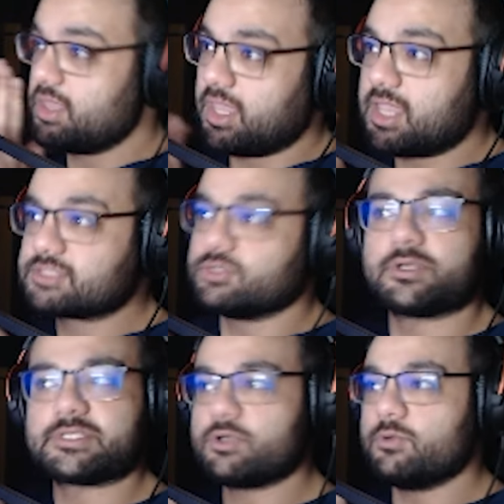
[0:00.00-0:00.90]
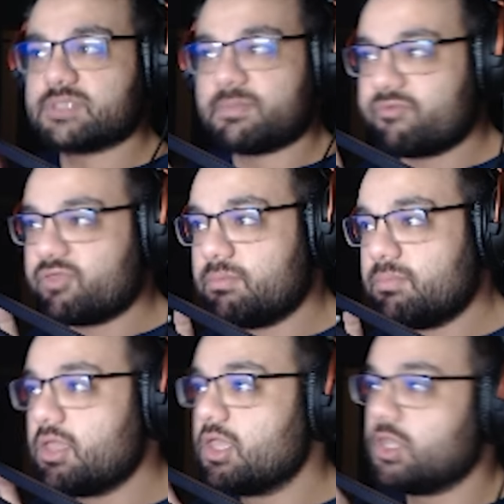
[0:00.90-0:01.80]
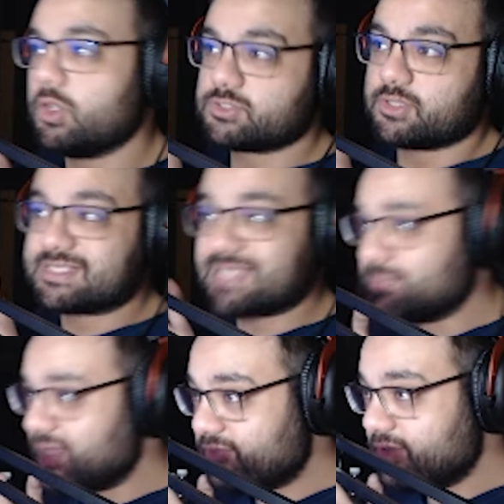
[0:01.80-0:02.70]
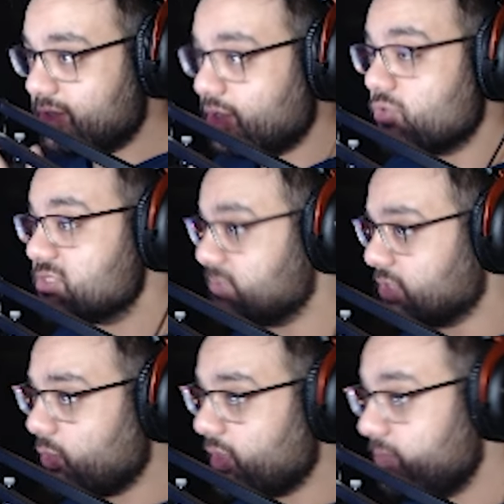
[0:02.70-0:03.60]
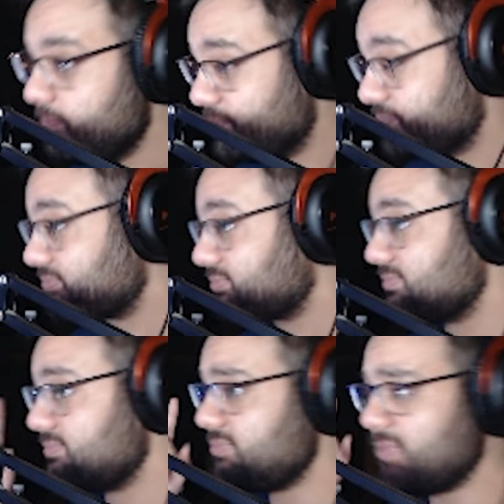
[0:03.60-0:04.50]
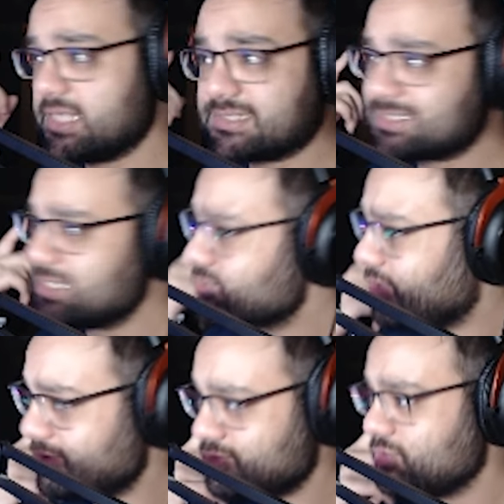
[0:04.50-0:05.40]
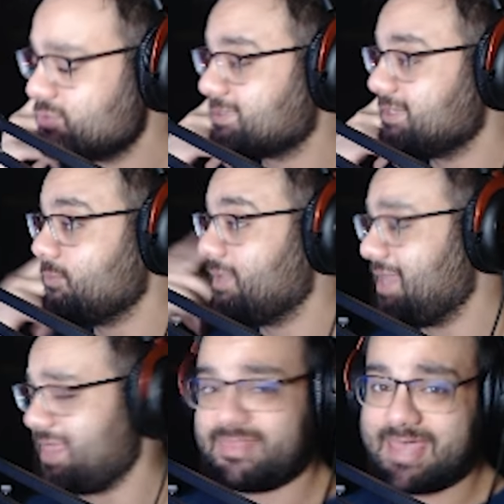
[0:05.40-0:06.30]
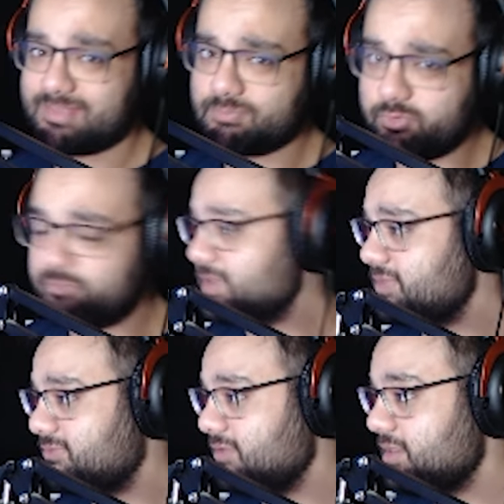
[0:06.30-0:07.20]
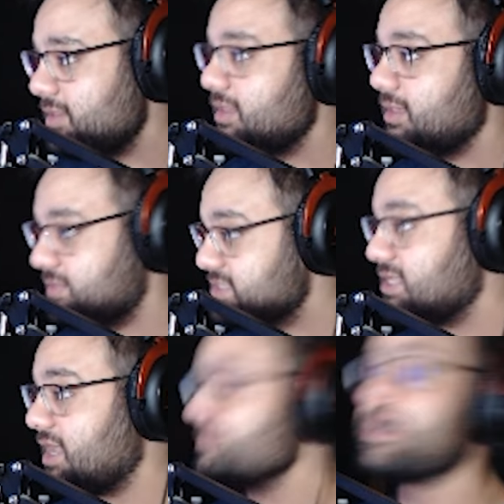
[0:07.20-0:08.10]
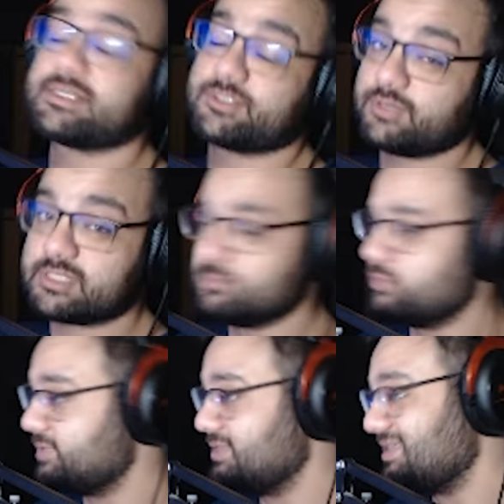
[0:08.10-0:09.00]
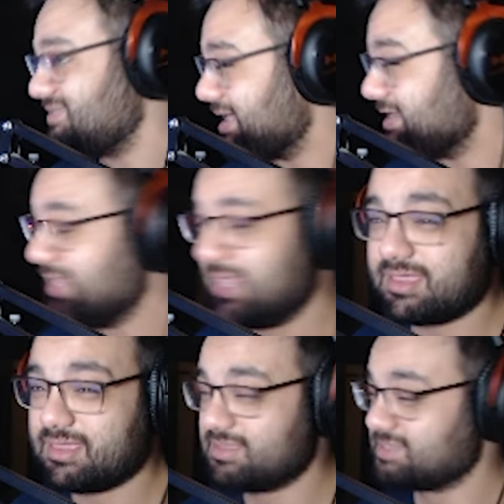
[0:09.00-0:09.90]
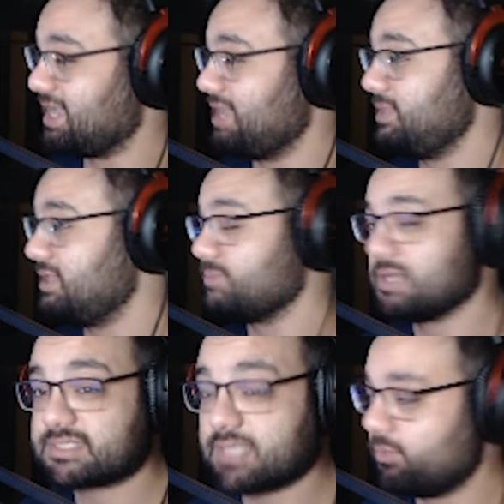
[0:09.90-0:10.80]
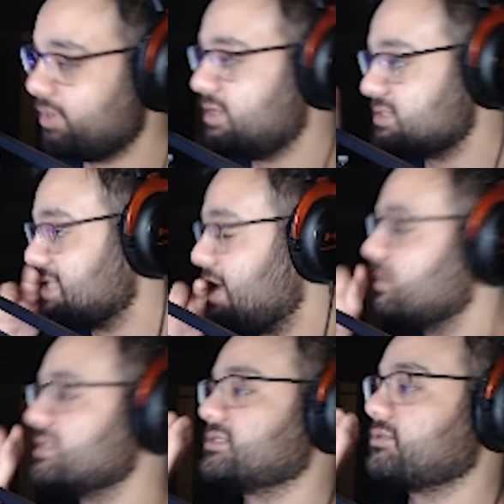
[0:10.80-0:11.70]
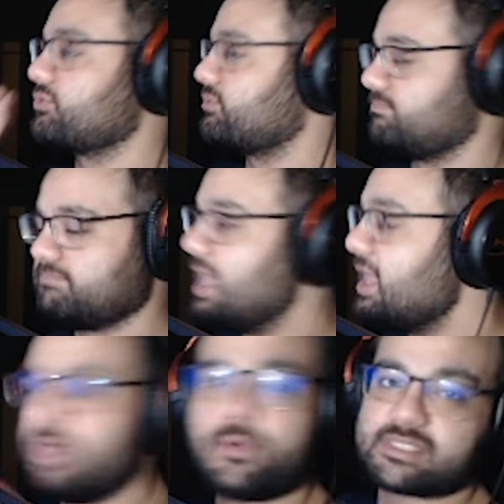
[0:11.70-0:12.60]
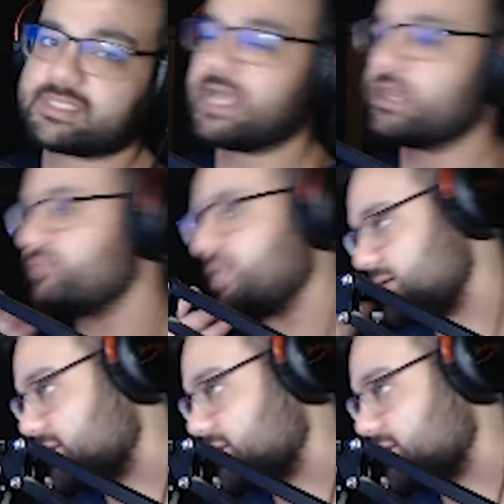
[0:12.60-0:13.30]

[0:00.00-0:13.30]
He is noticing who's above him, who's on the same level, who's below him. He's listening to audio cues really well, and that movement, this guy mastered his movement, the technique, the timing, plus the awareness. That was, that was a ten out of ten.